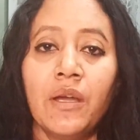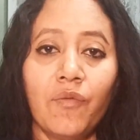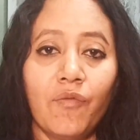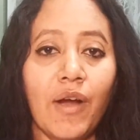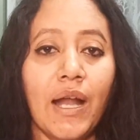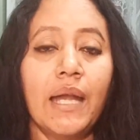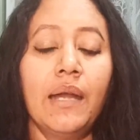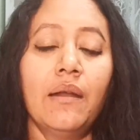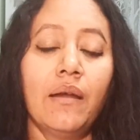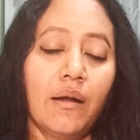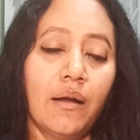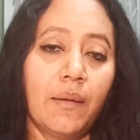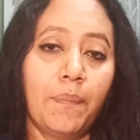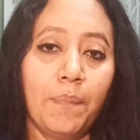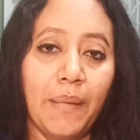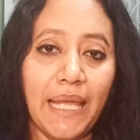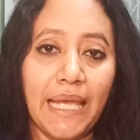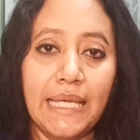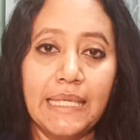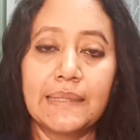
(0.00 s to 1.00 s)
one
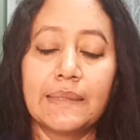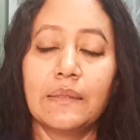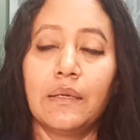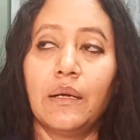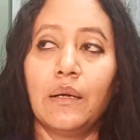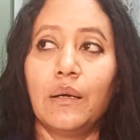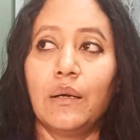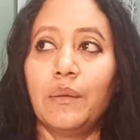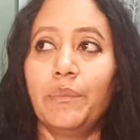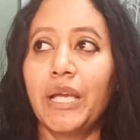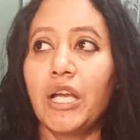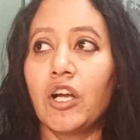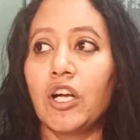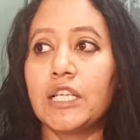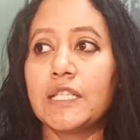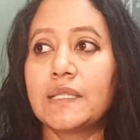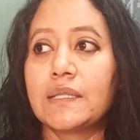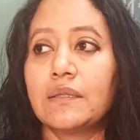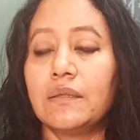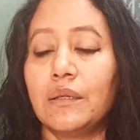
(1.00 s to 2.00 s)
place,
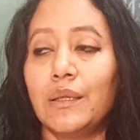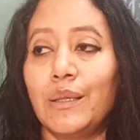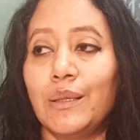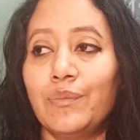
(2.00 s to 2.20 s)
because